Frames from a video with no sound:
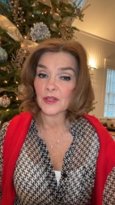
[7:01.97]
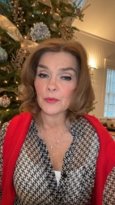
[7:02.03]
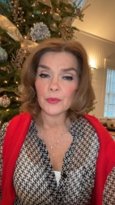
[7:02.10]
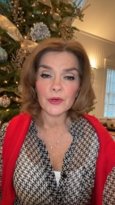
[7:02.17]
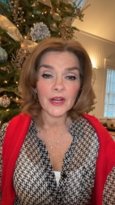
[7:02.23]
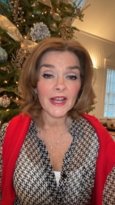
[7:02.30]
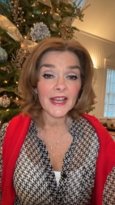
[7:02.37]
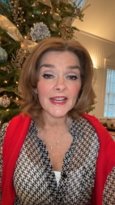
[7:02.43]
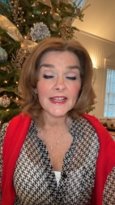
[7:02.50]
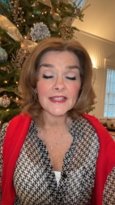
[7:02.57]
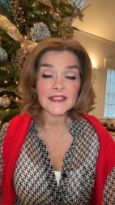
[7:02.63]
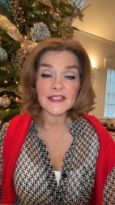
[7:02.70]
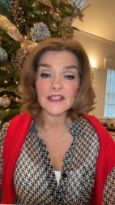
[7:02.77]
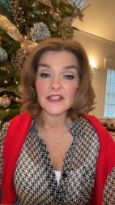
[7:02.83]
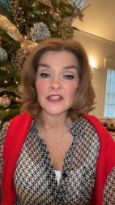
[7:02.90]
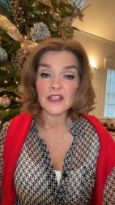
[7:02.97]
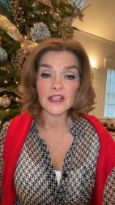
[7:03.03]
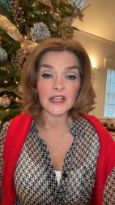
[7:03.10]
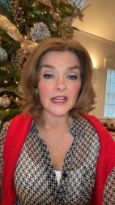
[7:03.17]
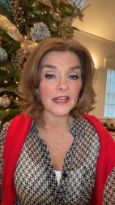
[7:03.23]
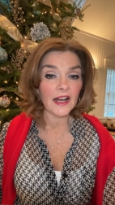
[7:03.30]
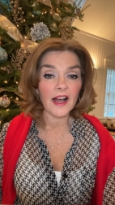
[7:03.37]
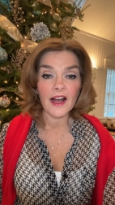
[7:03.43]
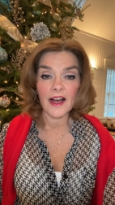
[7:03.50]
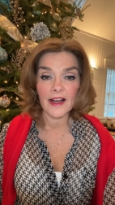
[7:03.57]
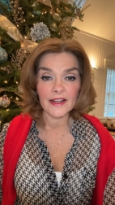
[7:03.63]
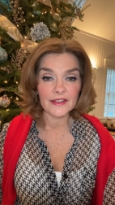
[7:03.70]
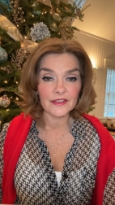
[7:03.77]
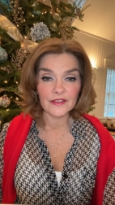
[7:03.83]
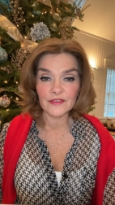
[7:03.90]
Praise
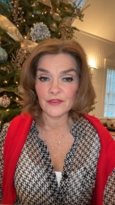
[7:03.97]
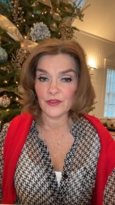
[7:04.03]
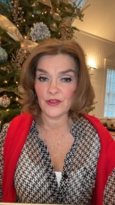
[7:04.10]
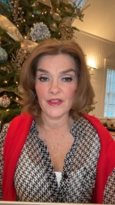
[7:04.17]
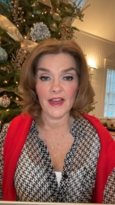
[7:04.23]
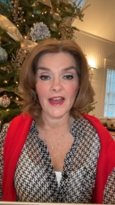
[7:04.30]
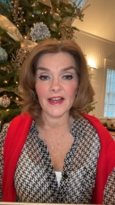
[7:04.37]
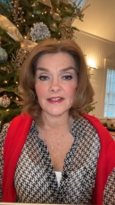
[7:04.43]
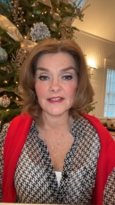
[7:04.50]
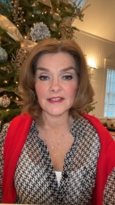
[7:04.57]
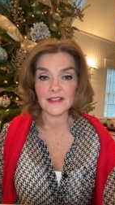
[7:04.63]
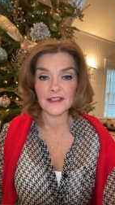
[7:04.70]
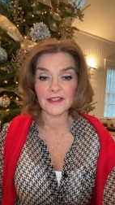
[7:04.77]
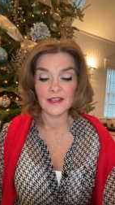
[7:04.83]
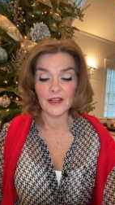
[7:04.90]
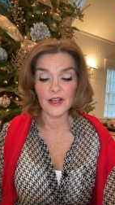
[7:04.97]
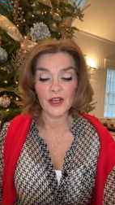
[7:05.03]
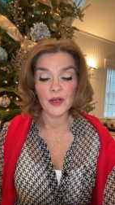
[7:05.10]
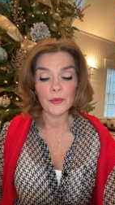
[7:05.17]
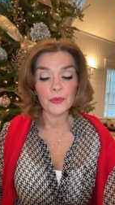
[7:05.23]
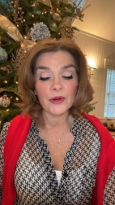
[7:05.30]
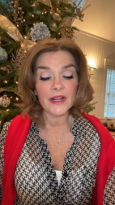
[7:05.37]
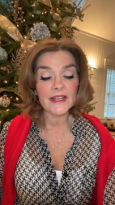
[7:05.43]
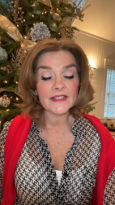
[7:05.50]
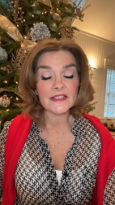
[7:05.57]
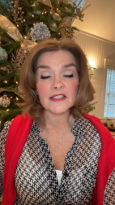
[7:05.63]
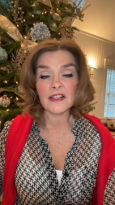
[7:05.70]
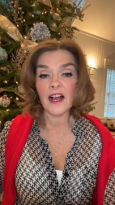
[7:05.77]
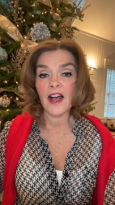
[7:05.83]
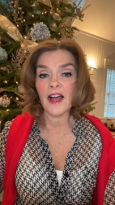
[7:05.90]
God for that. Praise
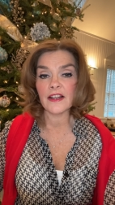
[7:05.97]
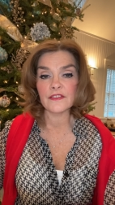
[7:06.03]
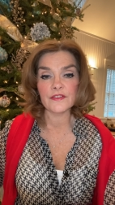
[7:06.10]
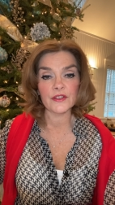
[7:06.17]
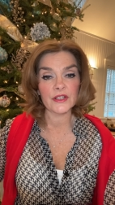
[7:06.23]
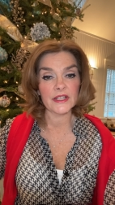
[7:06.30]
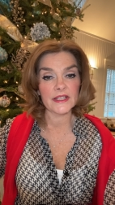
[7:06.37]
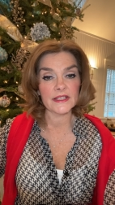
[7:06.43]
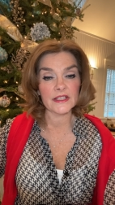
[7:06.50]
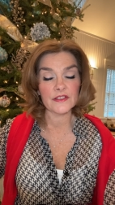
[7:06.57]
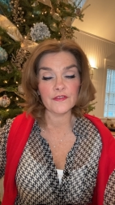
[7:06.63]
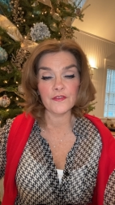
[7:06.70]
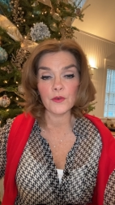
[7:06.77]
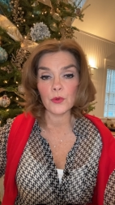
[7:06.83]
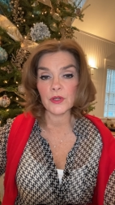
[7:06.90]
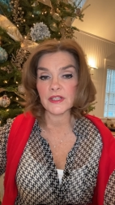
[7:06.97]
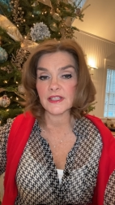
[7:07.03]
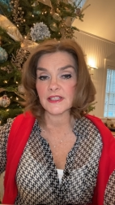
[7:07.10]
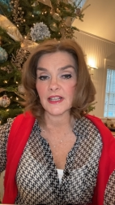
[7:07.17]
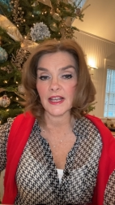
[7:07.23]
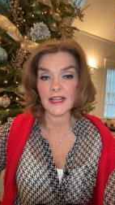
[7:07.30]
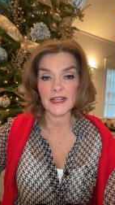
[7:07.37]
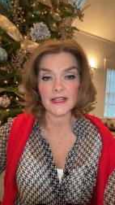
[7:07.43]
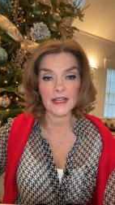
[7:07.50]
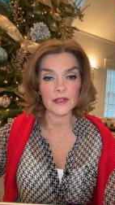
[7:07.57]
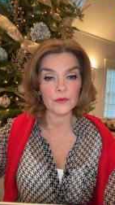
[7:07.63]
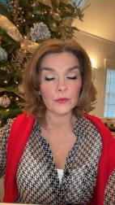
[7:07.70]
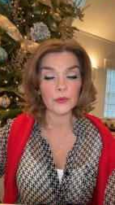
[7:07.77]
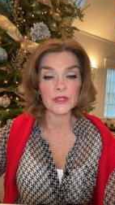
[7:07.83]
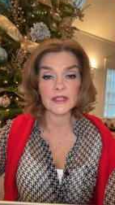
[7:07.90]
God for his foresight
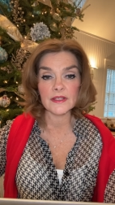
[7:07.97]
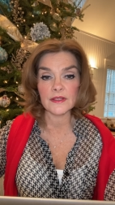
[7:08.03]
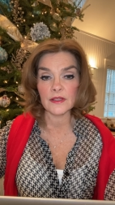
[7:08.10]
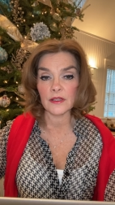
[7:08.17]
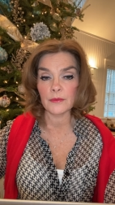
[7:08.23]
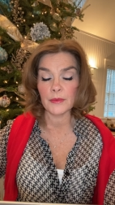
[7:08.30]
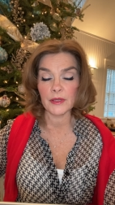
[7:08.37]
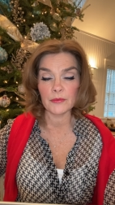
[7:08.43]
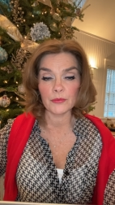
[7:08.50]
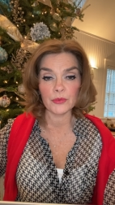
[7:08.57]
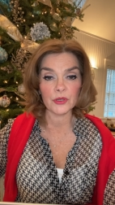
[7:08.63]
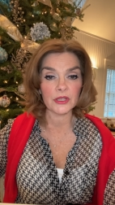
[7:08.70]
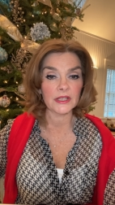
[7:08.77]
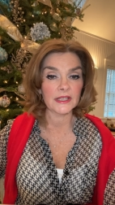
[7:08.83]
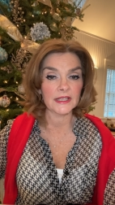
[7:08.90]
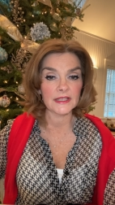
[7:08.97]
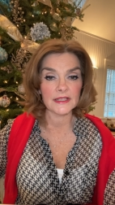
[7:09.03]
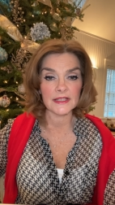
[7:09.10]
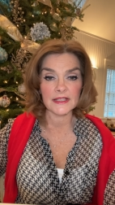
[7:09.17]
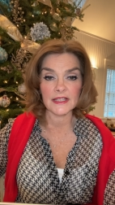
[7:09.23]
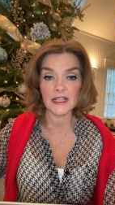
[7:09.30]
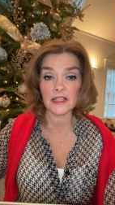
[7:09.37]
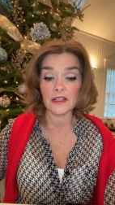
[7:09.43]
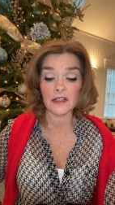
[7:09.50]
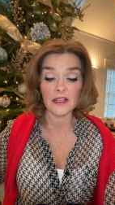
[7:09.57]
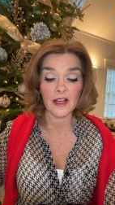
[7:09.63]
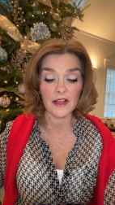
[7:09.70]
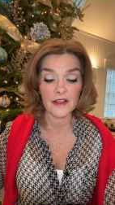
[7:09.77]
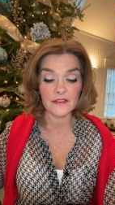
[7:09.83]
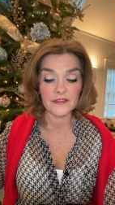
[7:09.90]
and wisdom and brilliance and
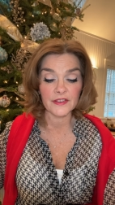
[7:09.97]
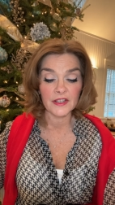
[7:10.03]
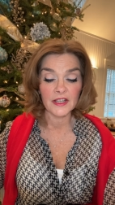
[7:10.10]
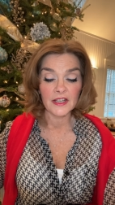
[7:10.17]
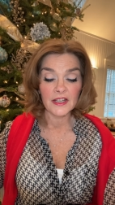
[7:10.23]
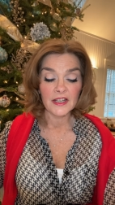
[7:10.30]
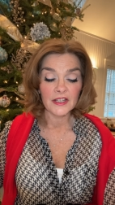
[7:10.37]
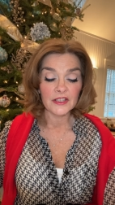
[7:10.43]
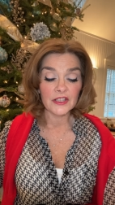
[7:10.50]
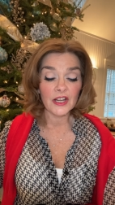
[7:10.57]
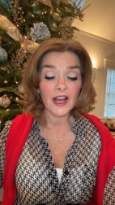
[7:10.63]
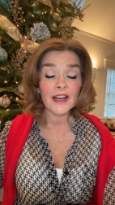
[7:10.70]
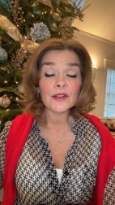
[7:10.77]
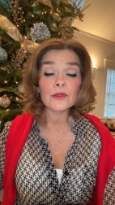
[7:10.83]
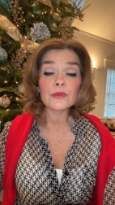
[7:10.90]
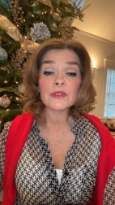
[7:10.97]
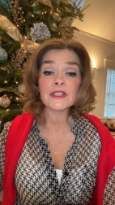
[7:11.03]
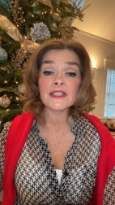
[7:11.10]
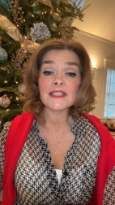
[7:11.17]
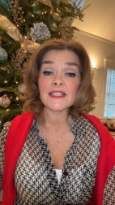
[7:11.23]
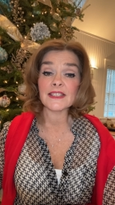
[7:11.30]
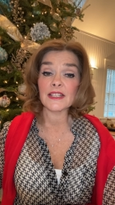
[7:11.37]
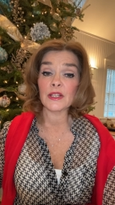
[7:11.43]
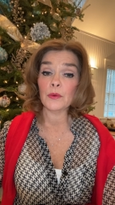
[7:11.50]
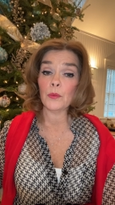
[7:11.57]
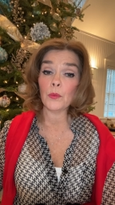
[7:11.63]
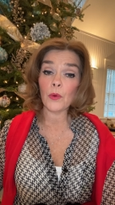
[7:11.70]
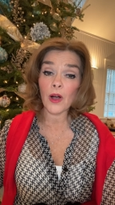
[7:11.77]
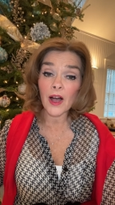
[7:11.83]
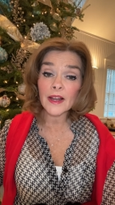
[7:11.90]
love. Not only does he
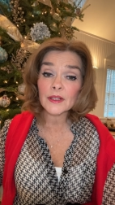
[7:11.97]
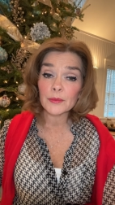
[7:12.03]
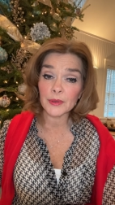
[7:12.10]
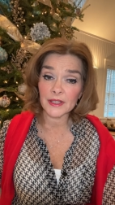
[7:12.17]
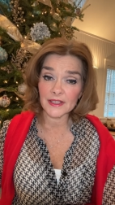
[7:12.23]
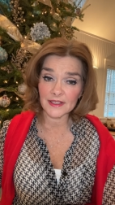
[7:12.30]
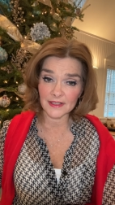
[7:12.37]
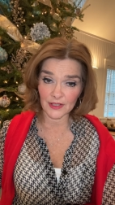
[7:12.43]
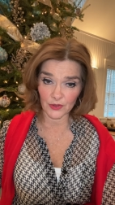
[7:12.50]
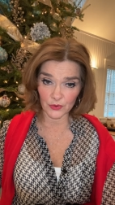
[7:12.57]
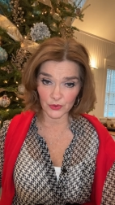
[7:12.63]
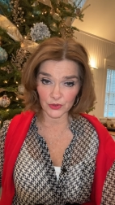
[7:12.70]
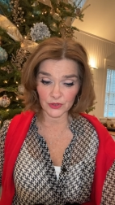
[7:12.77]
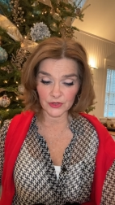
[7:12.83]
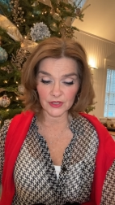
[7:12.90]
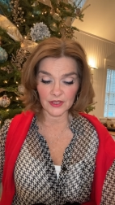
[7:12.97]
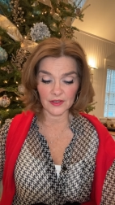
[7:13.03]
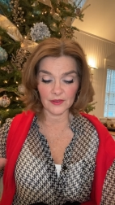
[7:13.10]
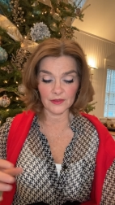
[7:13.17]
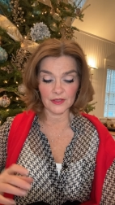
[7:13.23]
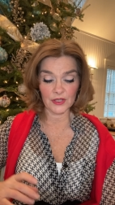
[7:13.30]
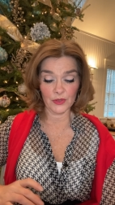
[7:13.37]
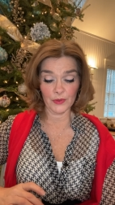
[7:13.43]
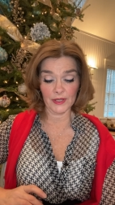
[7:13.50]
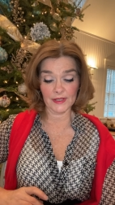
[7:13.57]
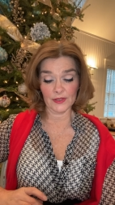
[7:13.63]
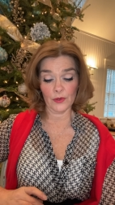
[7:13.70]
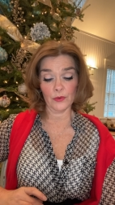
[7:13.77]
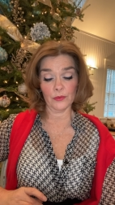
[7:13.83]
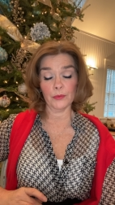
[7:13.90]
want to be central to, to his
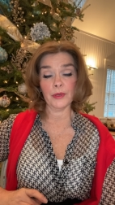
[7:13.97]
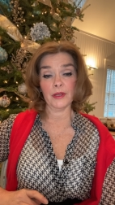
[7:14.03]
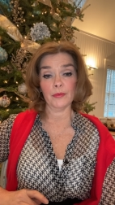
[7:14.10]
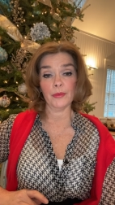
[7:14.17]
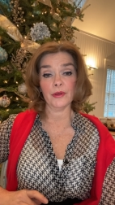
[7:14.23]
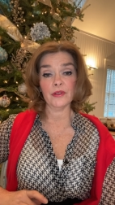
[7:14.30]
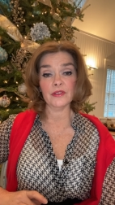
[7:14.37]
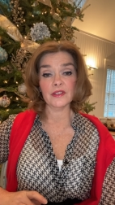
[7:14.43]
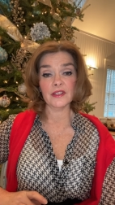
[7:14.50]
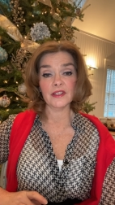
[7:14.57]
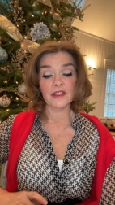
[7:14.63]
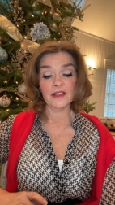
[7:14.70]
own people,